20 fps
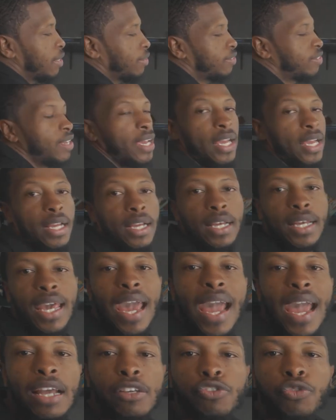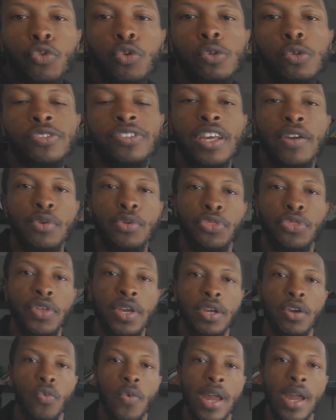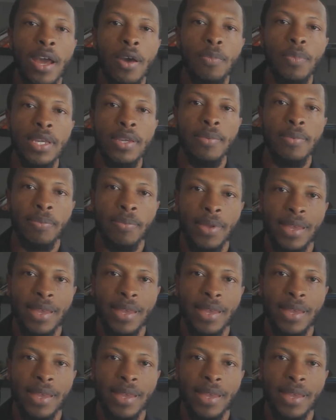that saying, cash rules everything around me?